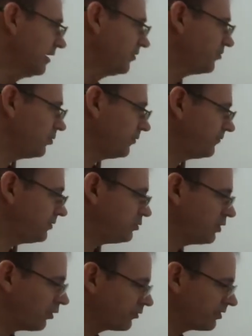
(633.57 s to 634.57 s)
So if you
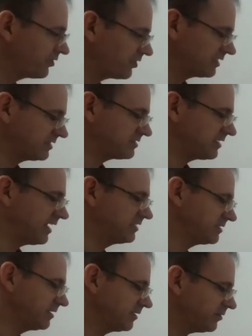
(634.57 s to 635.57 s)
know the
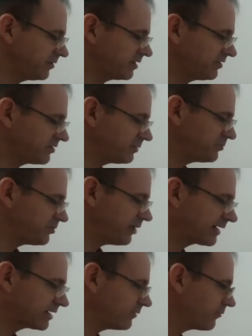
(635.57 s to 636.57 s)
success, you can
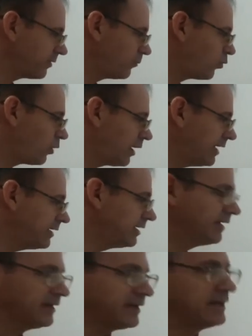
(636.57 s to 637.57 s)
subtract it from 1
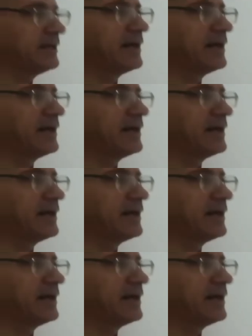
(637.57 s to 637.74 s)
and